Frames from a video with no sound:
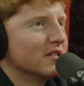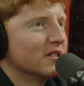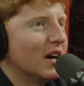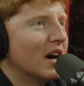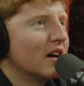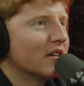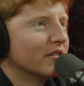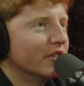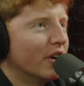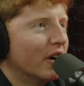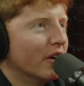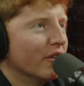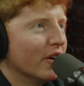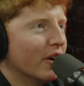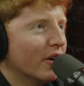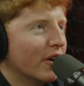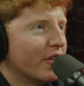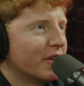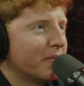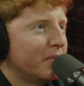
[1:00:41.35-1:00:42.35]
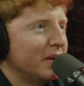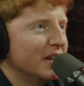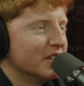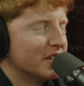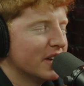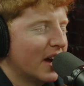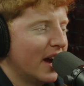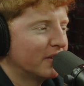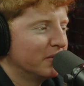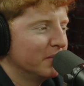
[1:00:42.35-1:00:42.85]
I don't know though. I think being
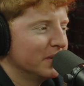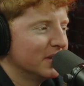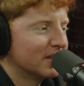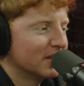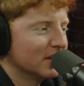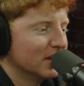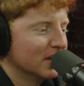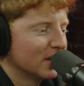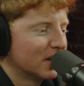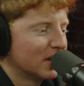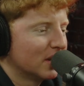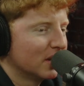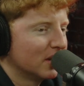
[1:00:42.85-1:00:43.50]
jacked would be sick.